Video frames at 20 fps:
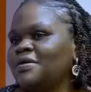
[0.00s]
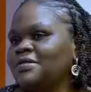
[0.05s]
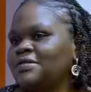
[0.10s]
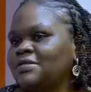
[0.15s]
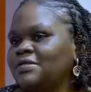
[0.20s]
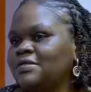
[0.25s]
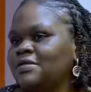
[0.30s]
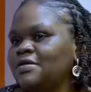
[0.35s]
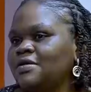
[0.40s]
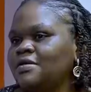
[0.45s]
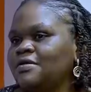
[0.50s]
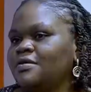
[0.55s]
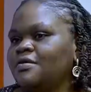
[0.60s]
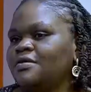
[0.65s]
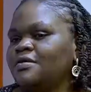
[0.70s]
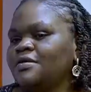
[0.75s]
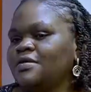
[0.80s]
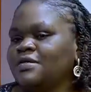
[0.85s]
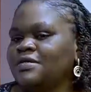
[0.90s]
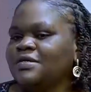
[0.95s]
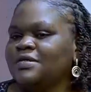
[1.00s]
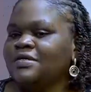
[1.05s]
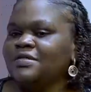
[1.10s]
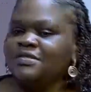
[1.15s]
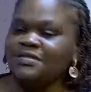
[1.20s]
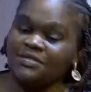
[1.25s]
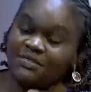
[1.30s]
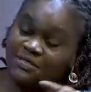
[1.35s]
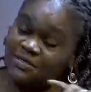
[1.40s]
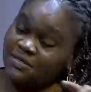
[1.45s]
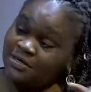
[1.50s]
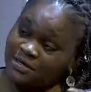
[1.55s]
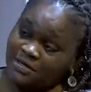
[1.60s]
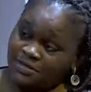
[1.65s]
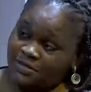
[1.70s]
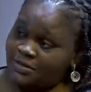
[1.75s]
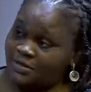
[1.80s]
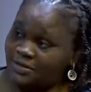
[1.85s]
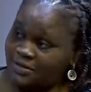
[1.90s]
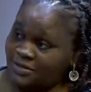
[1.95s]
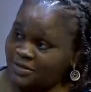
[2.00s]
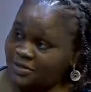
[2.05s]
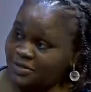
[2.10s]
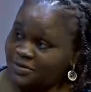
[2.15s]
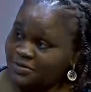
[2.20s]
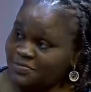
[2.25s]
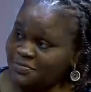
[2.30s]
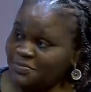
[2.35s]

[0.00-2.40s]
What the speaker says: saying the teenage age,